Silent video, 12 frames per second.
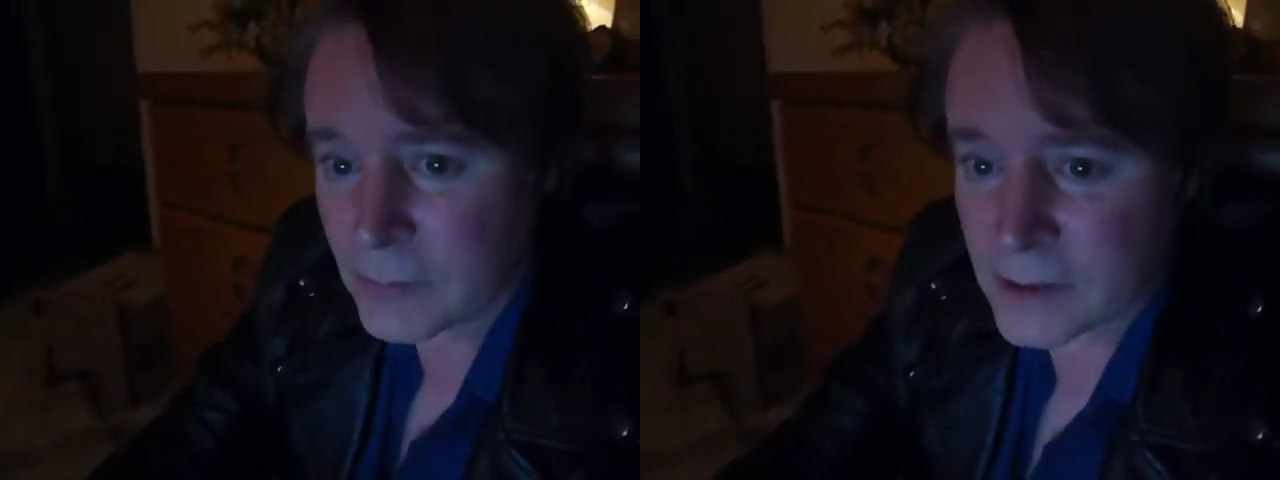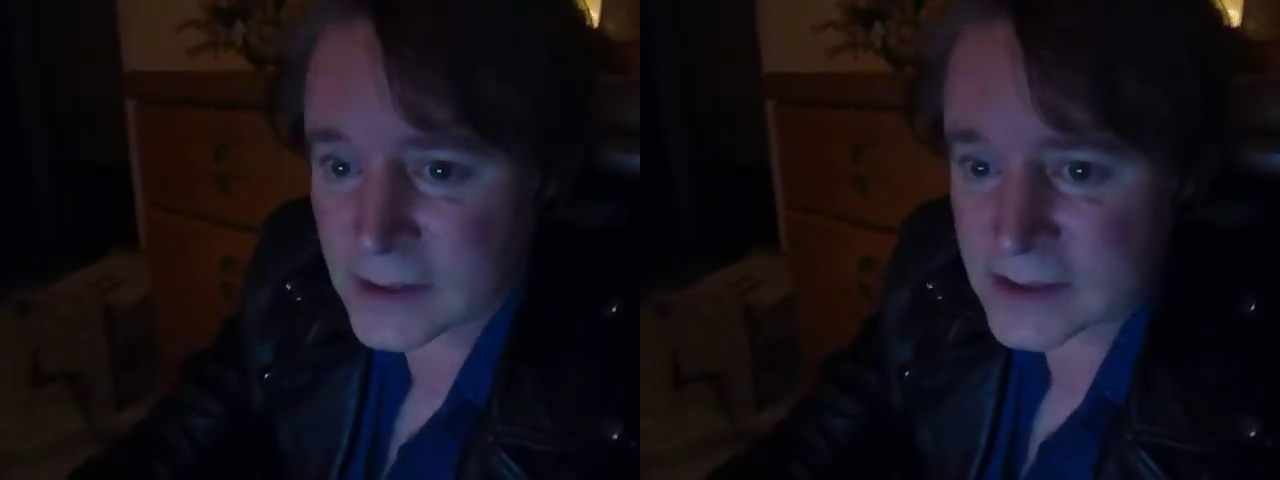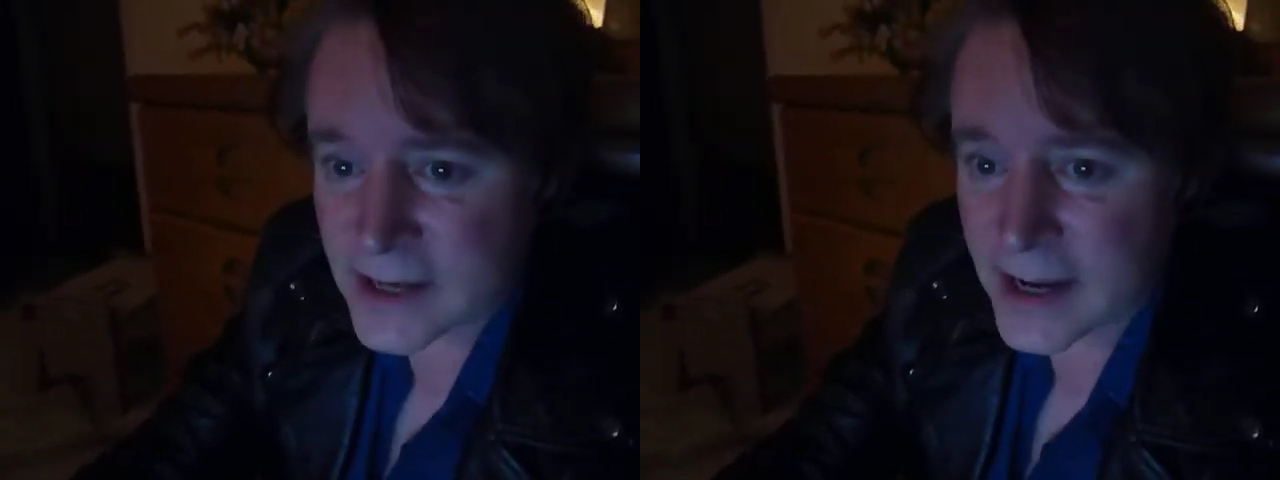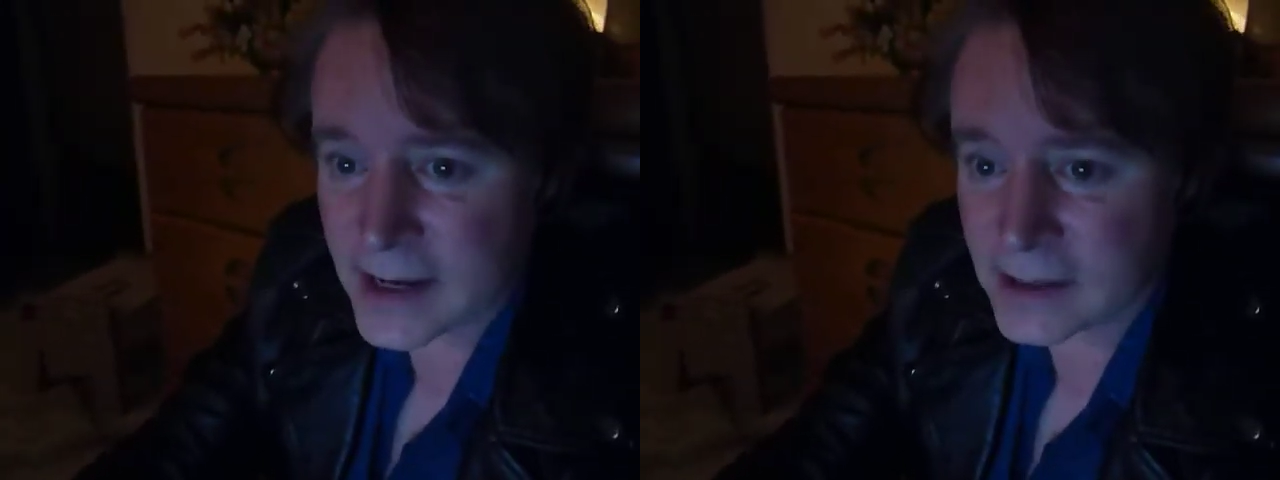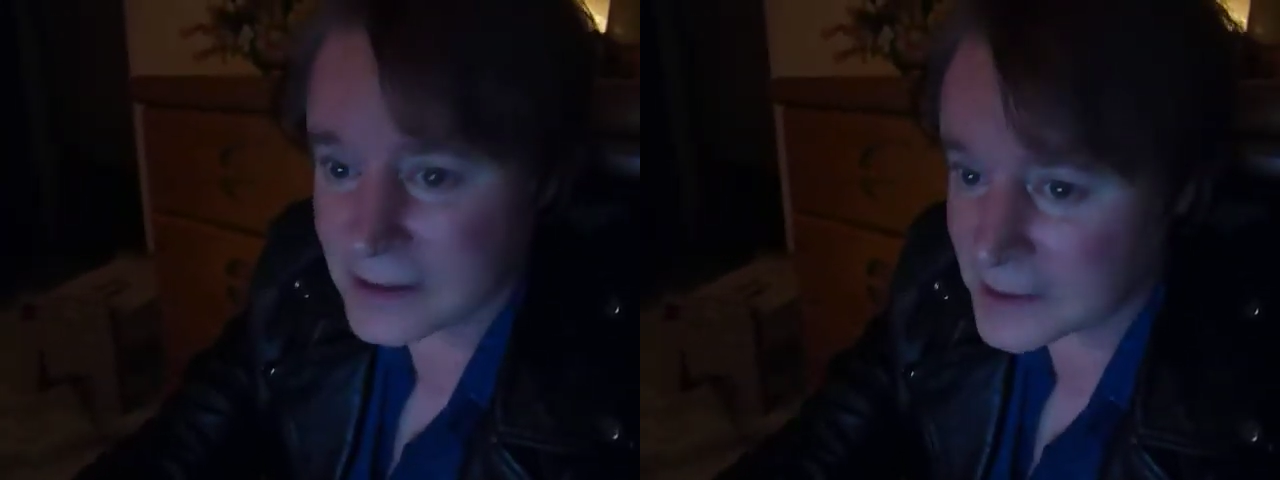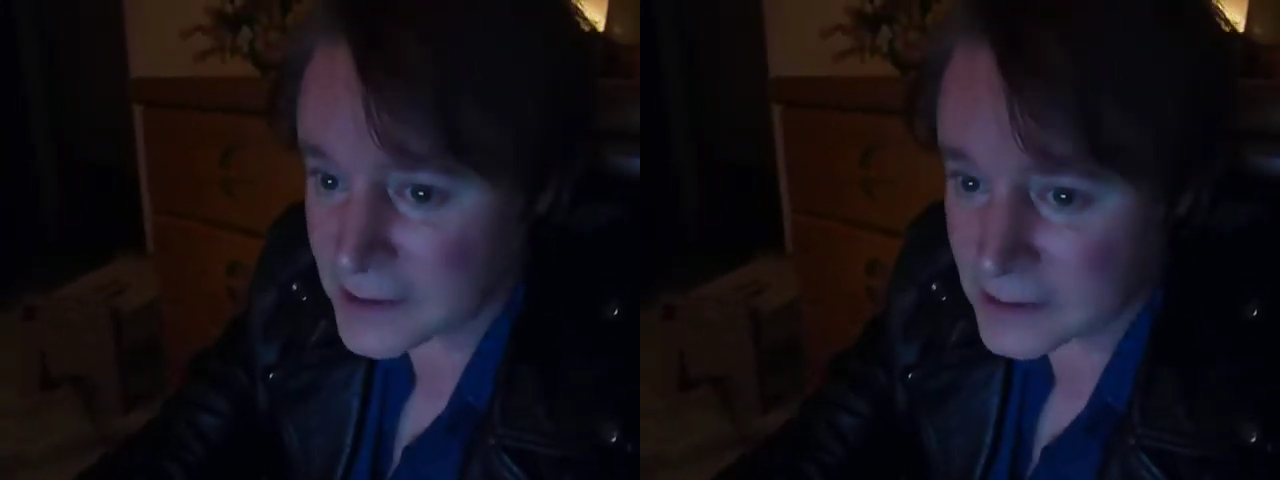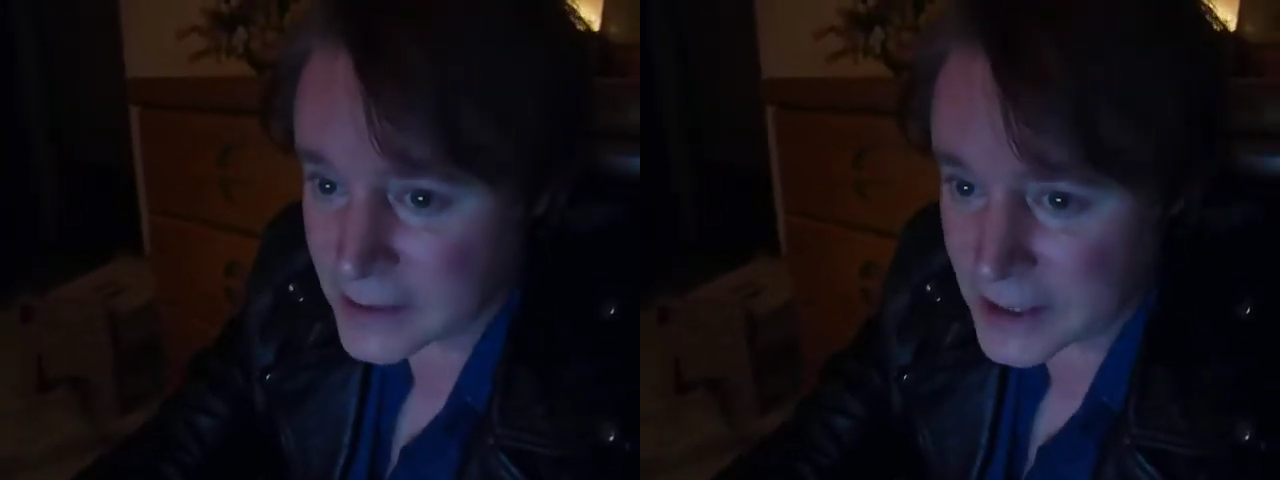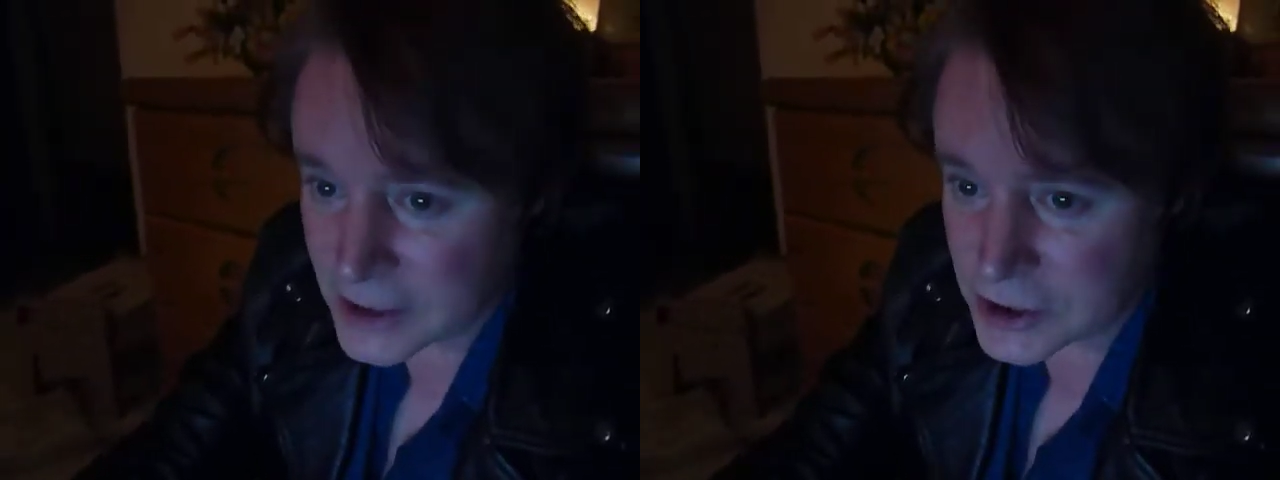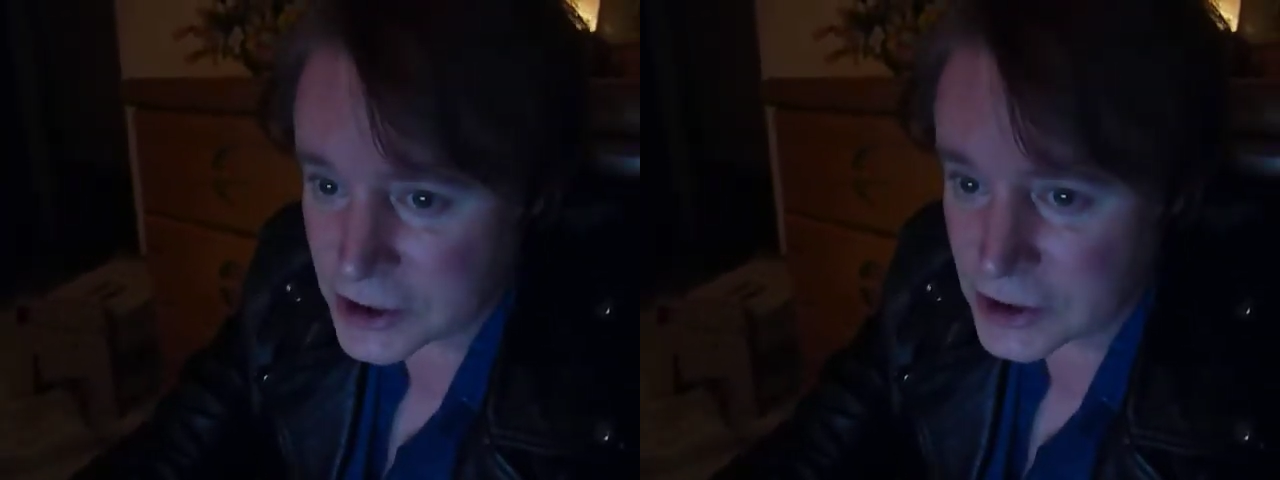will it say clinging
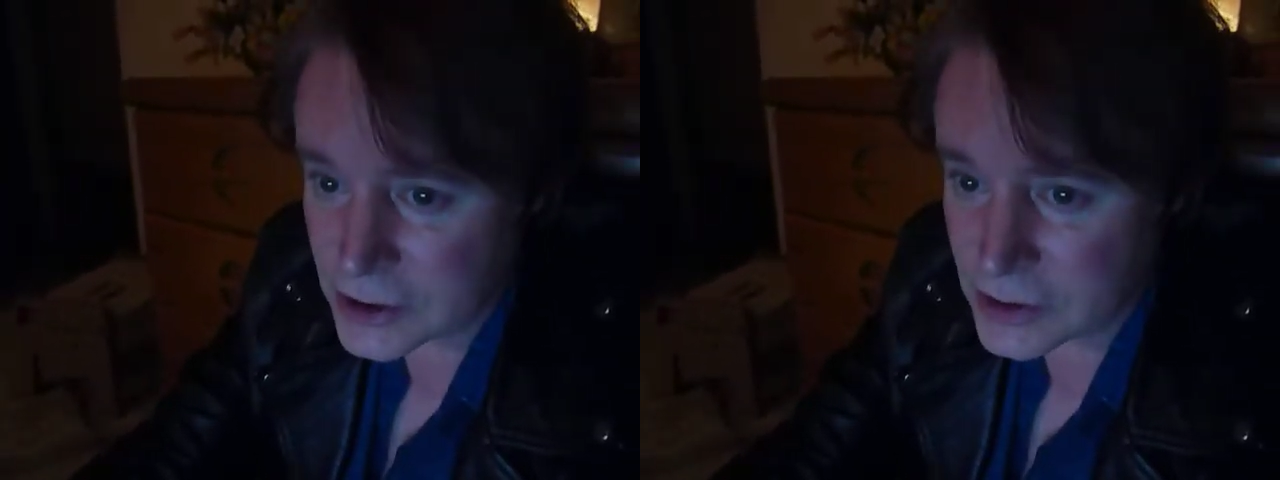leech?